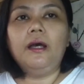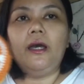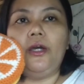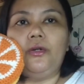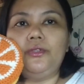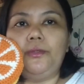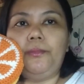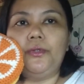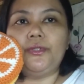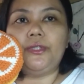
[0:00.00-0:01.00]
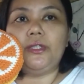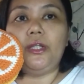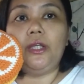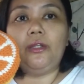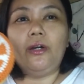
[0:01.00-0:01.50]
I also posted
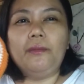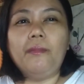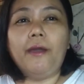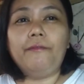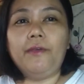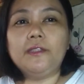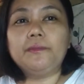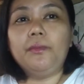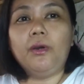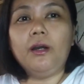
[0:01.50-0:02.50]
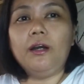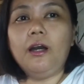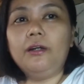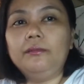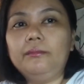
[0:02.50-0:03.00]
it on my Facebook
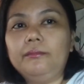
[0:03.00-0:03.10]
account.